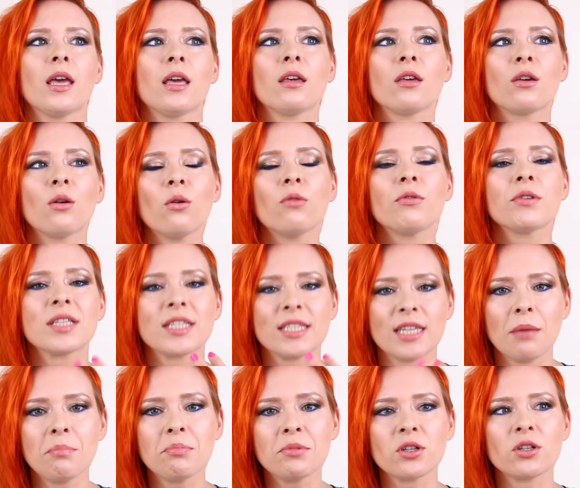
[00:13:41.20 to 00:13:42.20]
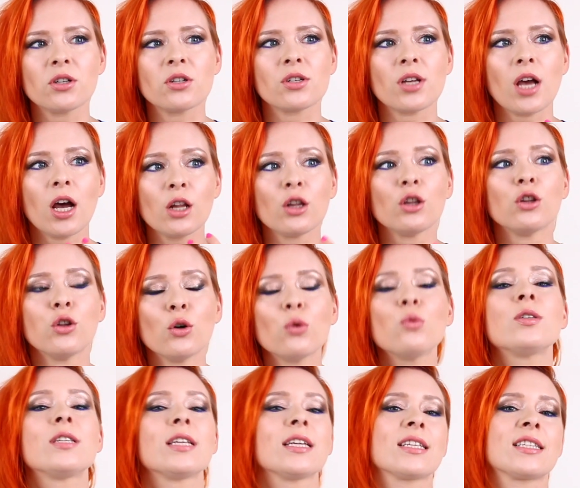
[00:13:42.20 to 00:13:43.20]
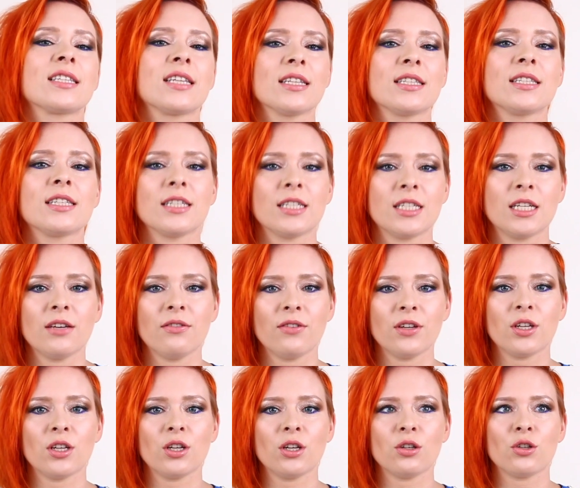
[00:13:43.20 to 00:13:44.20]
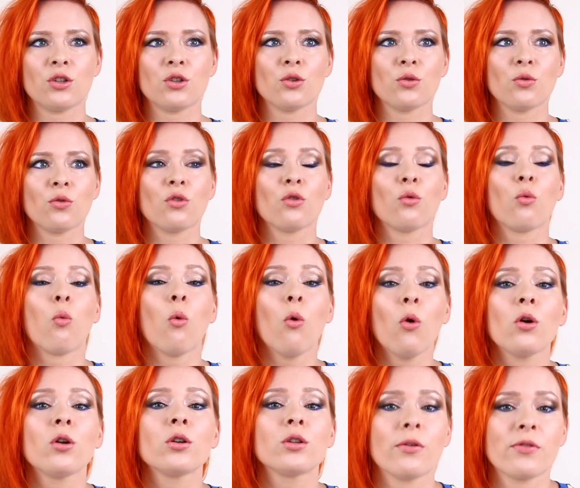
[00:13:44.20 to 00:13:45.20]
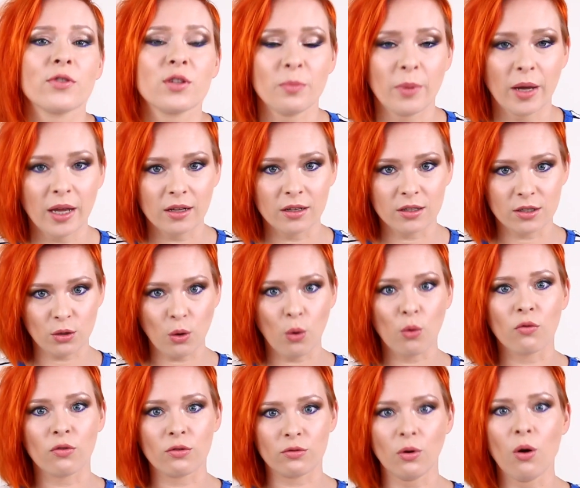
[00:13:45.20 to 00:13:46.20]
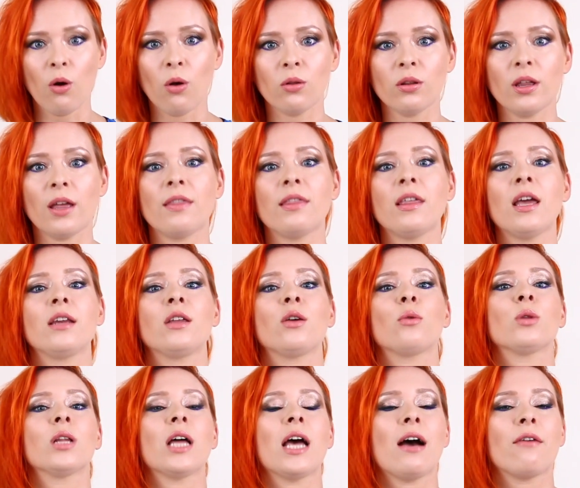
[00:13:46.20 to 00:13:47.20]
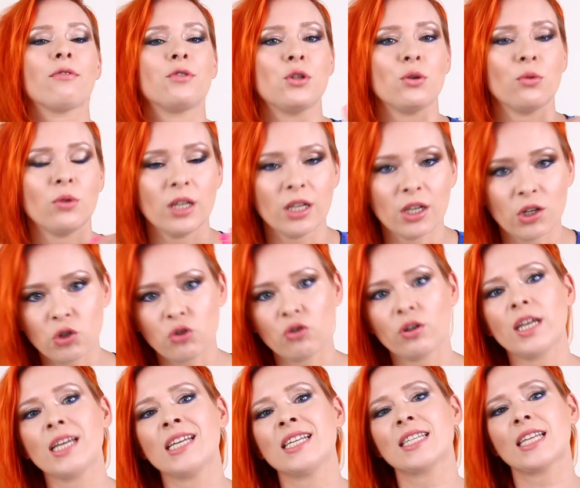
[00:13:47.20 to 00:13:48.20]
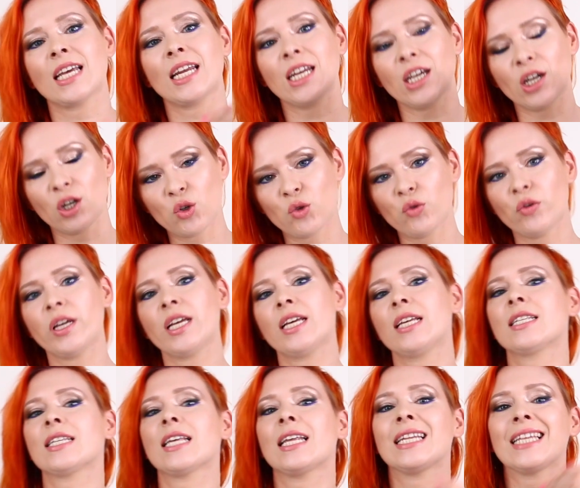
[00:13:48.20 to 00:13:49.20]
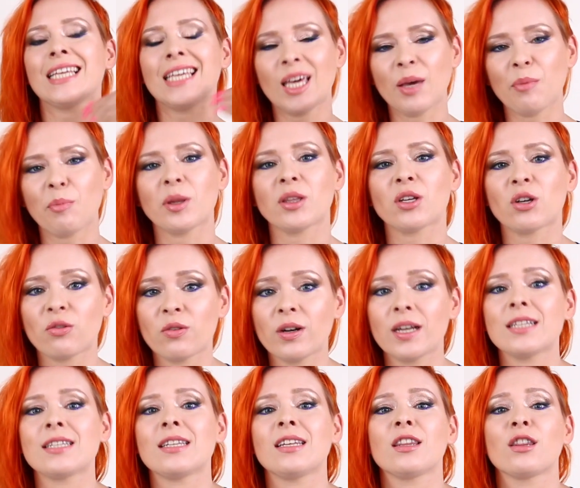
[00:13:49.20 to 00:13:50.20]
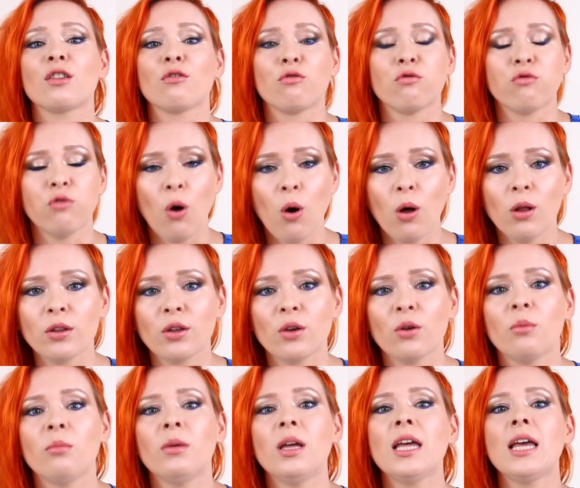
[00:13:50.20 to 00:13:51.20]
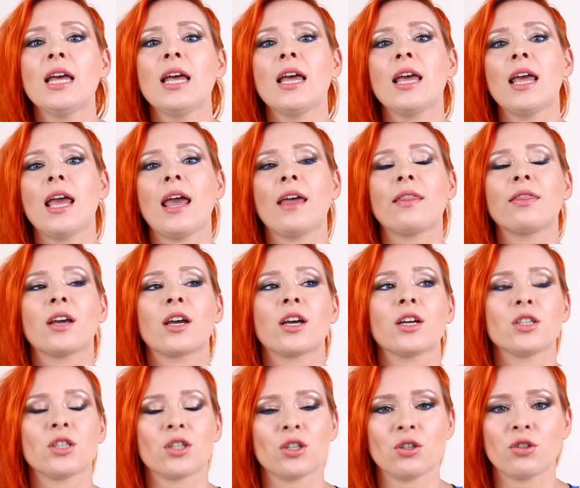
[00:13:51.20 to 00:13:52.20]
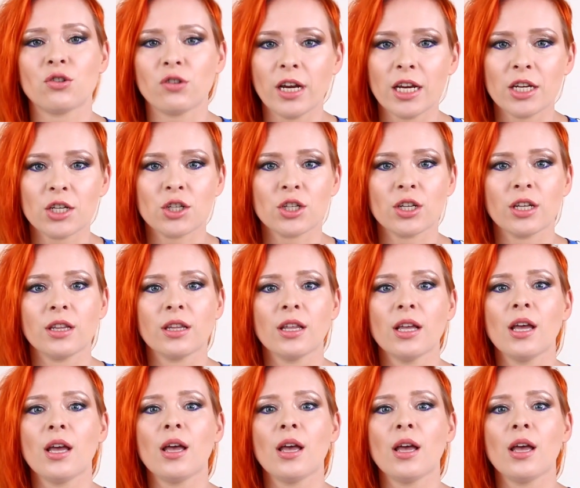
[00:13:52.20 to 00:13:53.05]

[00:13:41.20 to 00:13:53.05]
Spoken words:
your receptors are losing sensitivity to the world of smells overall, and then you will have to increase and keep increasing the volume and the concentration,